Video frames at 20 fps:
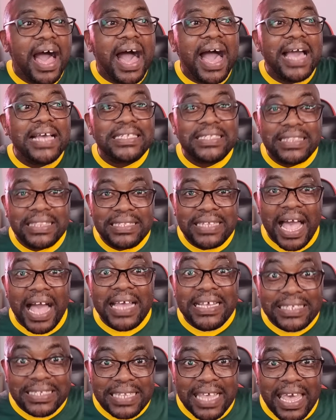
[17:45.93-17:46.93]

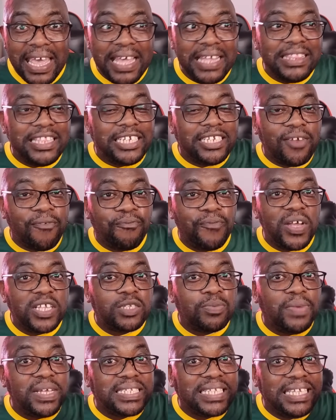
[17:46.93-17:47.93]
I say the
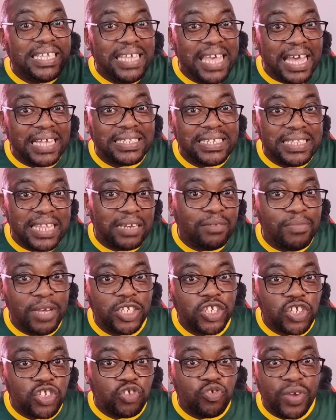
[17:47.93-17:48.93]
defense must get that
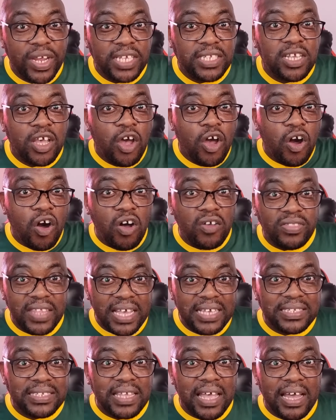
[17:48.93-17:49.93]
magistrate on
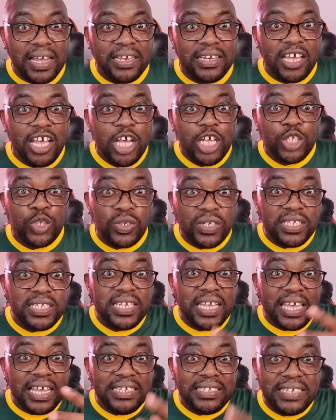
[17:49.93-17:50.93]
their side so that
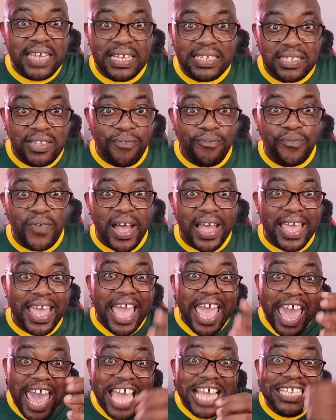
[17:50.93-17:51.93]
he can testify
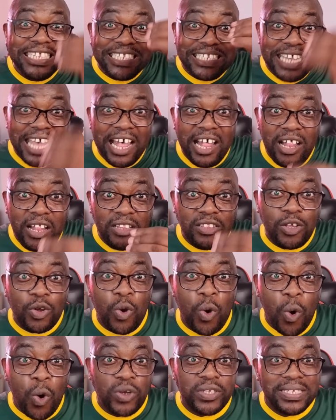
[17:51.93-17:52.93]
and tell the
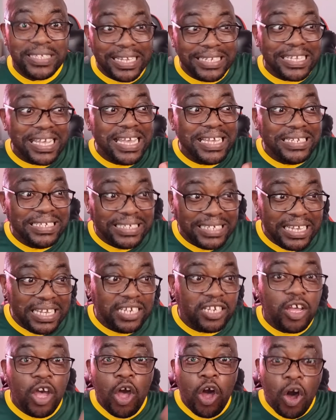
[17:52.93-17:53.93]
court that
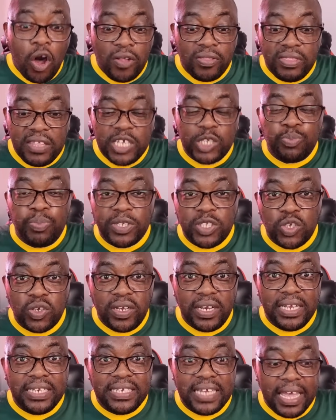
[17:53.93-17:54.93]
indeed on this
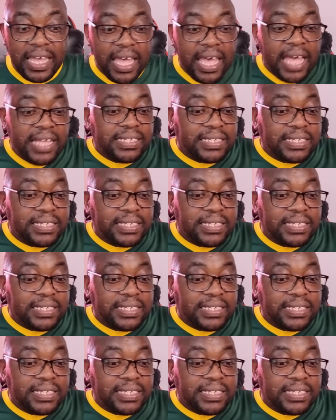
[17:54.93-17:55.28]
particular day,